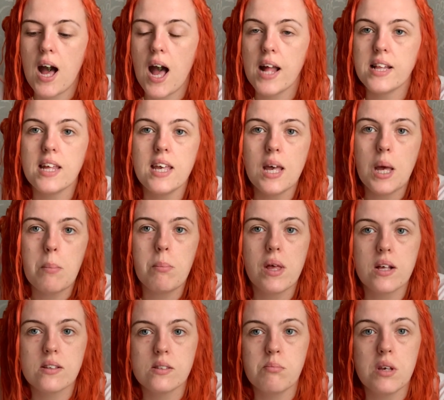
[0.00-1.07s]
I need to
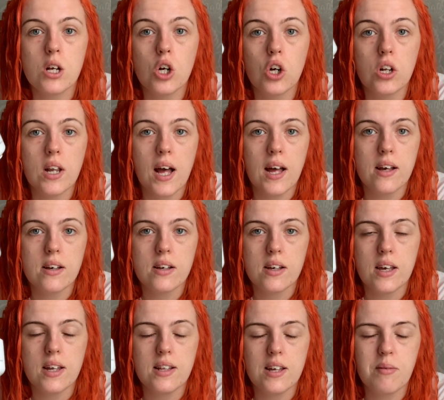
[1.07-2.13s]
mix me colour
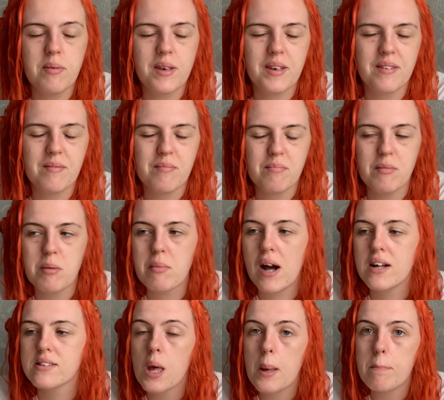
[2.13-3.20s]
into me
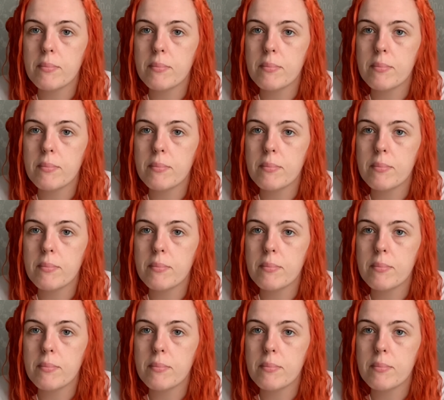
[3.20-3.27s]
mask.